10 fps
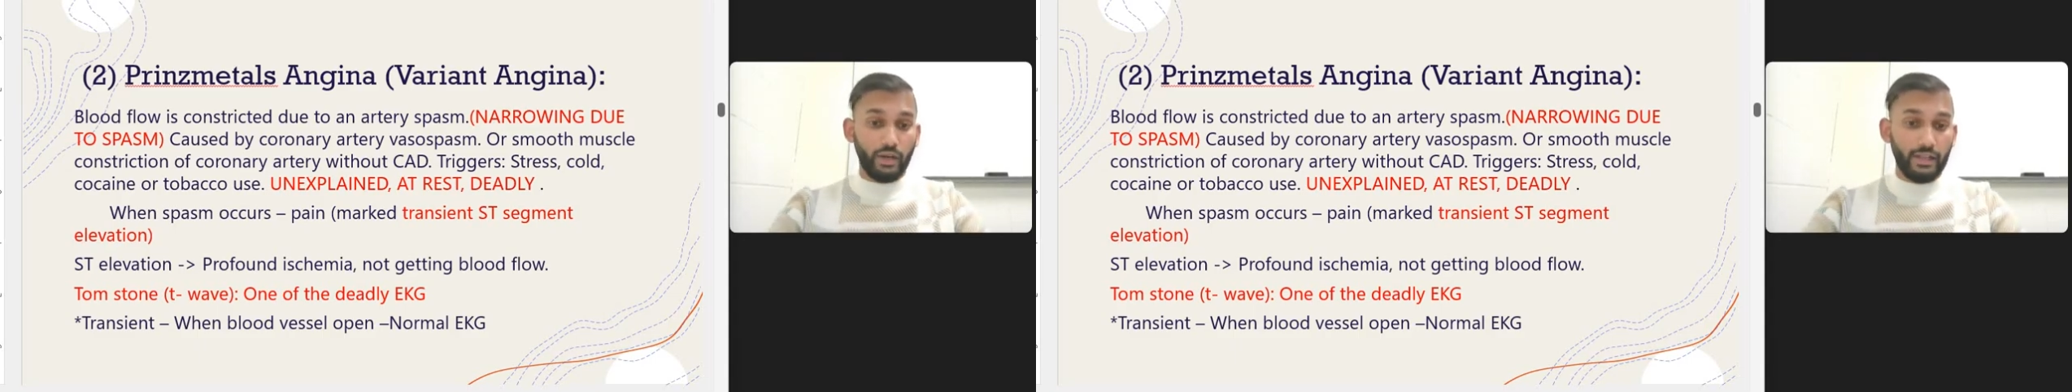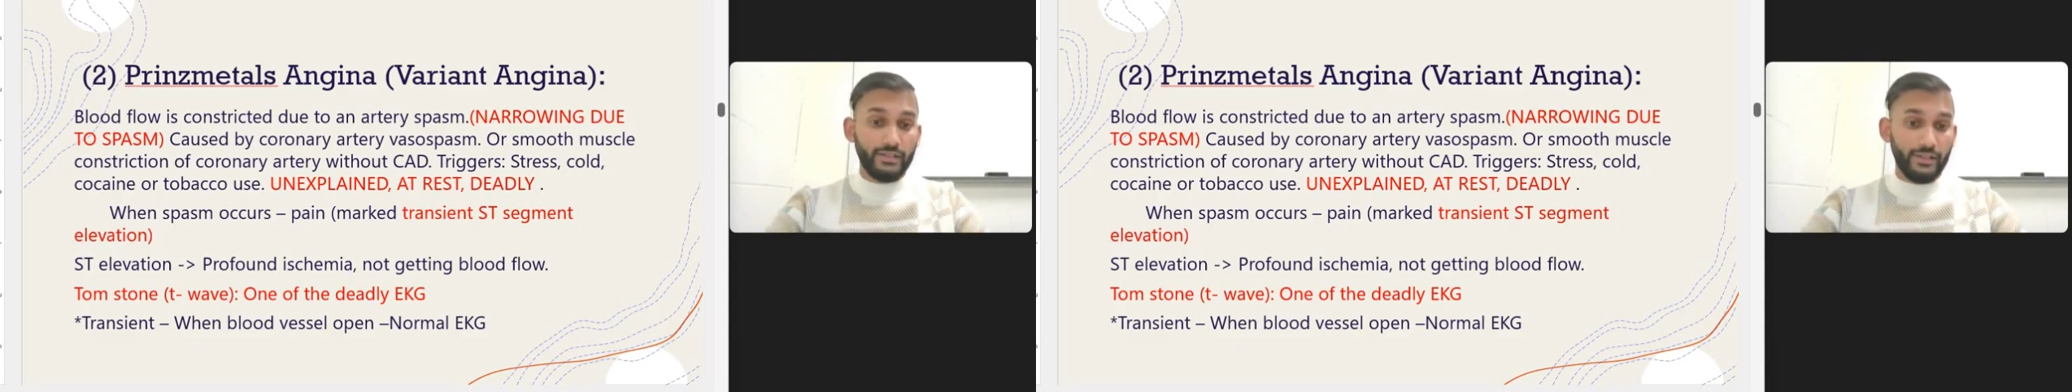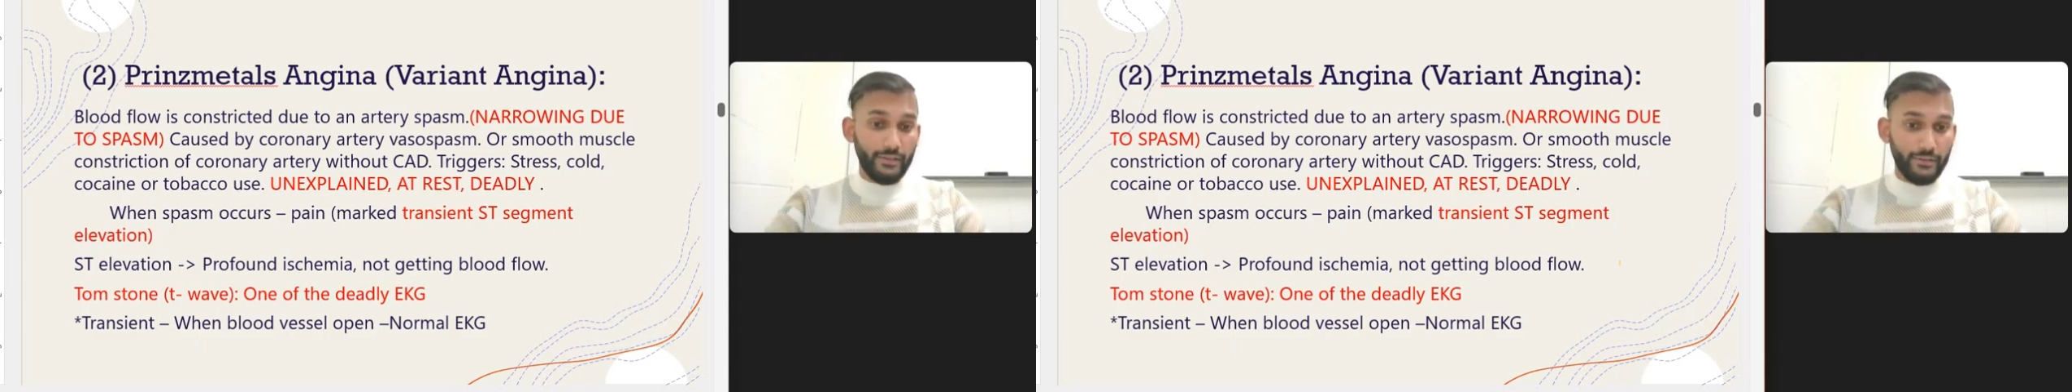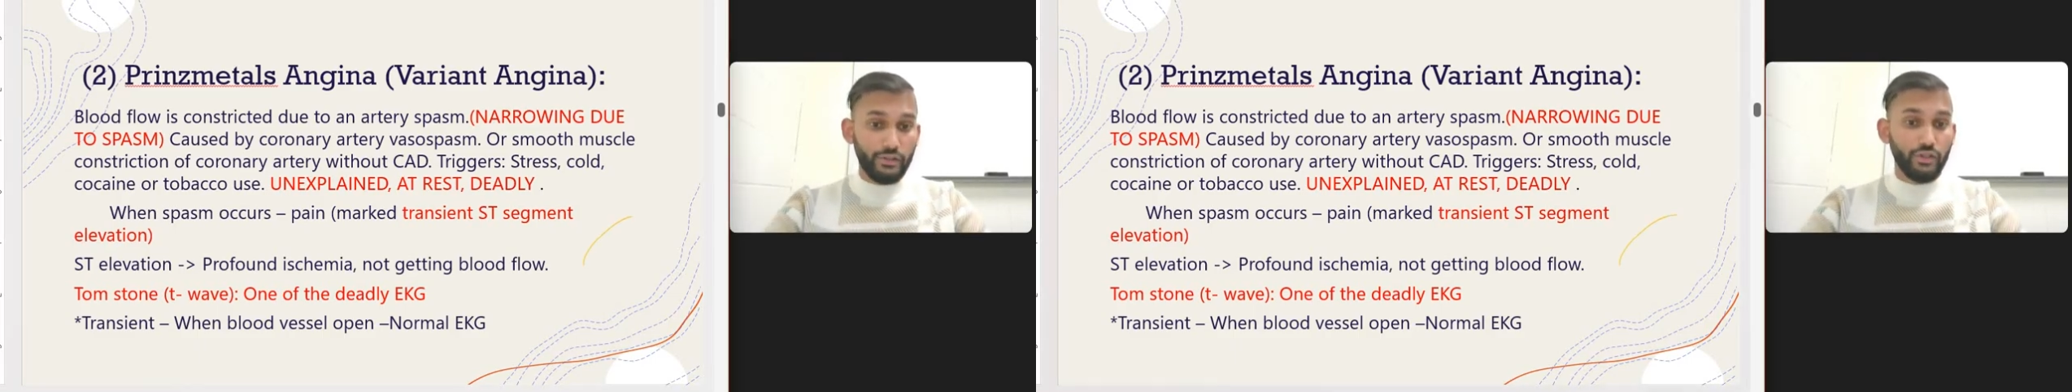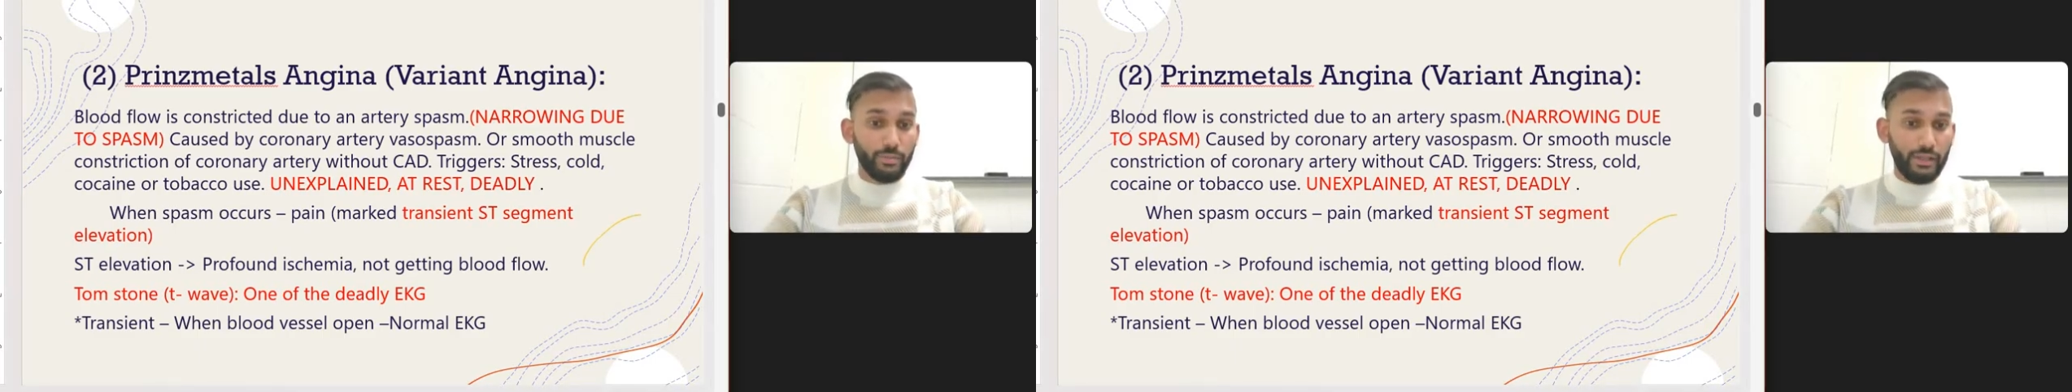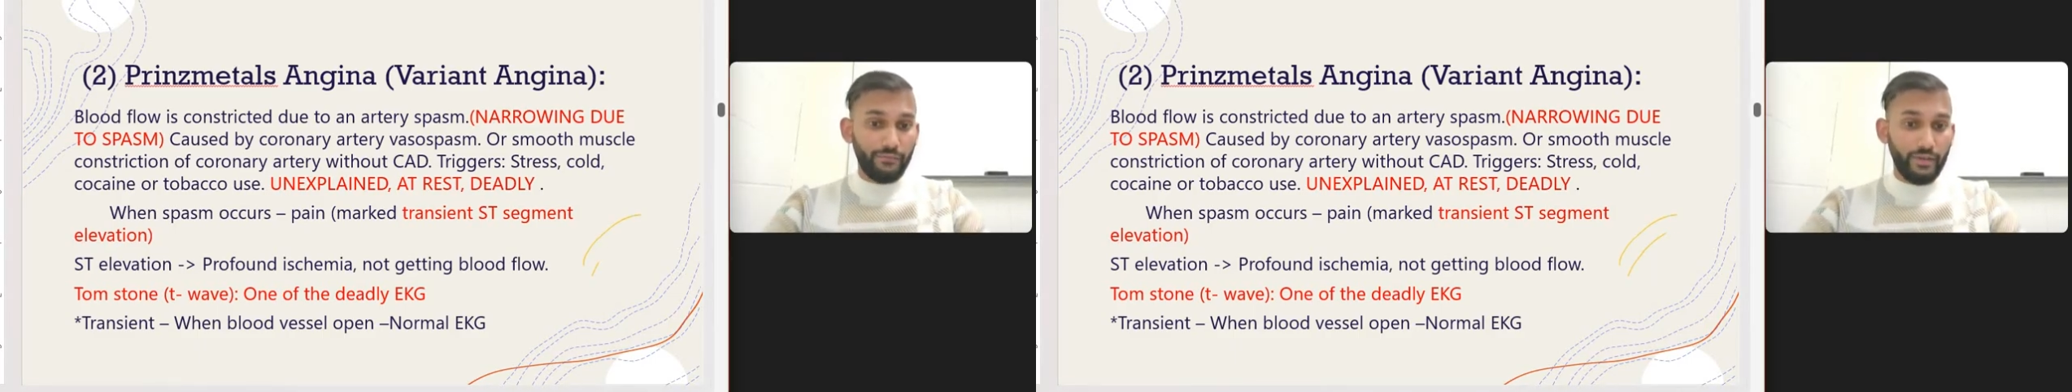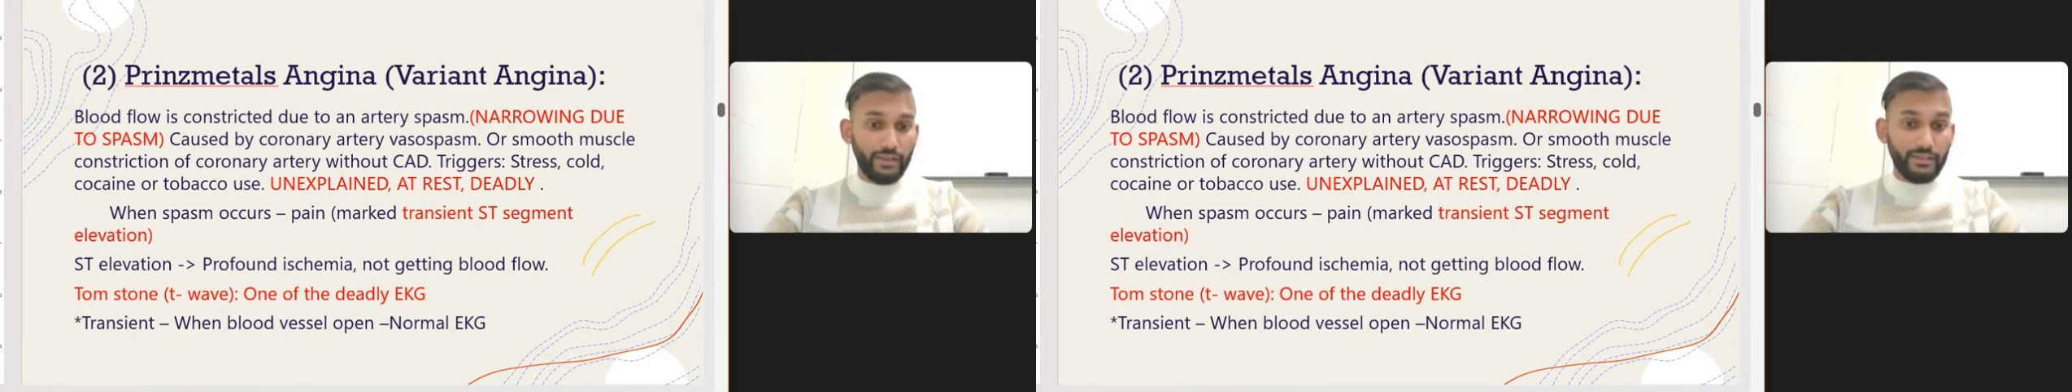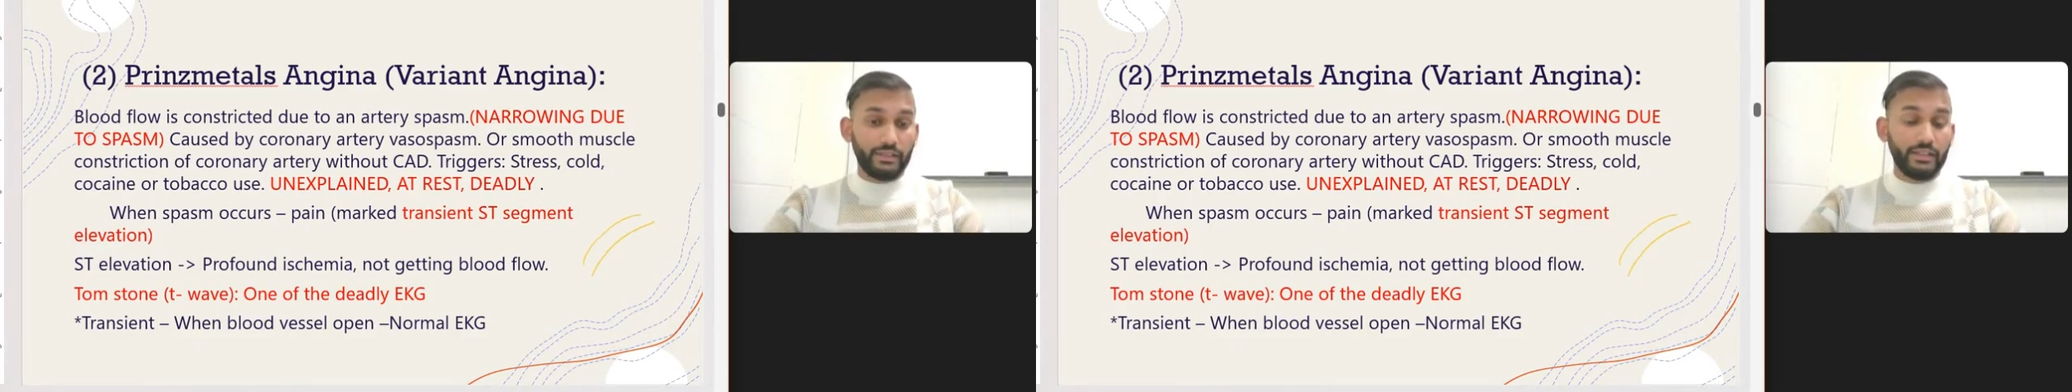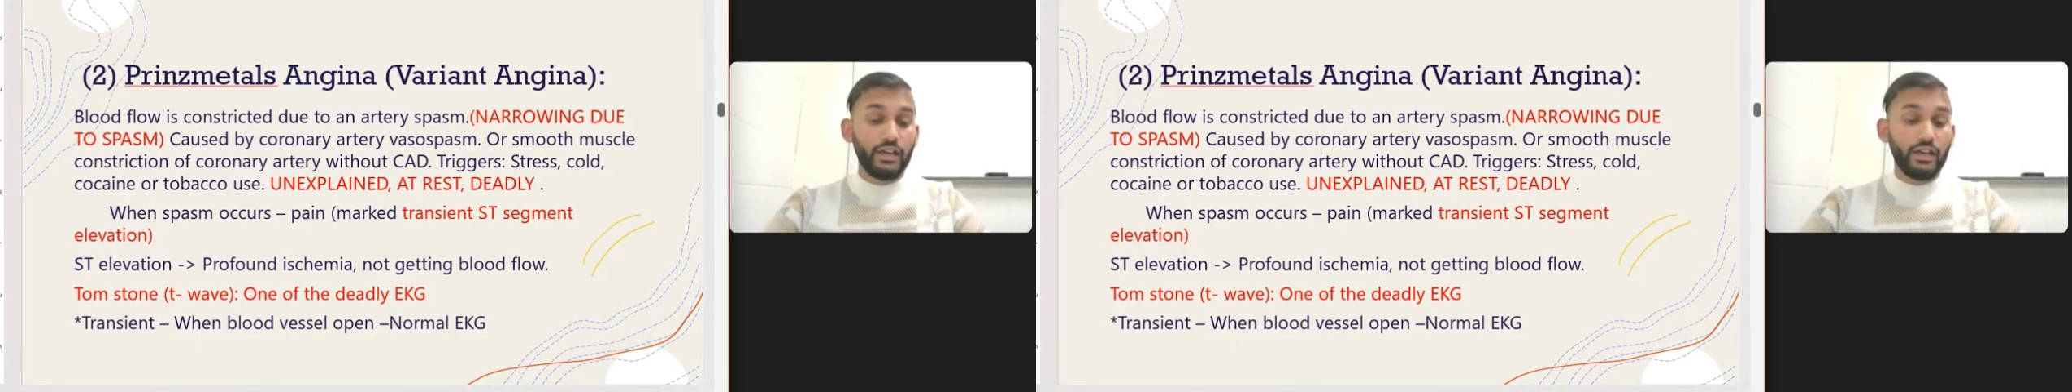let's say that this is your blood vessel.